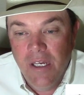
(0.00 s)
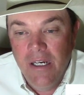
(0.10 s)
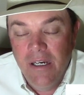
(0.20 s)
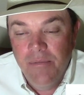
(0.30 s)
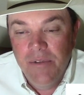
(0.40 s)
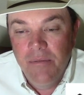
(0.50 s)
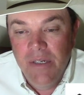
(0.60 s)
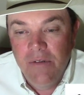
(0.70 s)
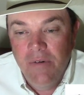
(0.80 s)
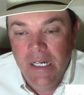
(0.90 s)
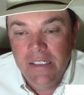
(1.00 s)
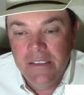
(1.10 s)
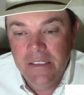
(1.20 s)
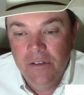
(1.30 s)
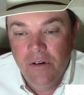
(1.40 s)
up in the
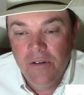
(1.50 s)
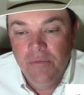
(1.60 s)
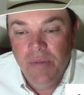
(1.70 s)
Midwest and the Northern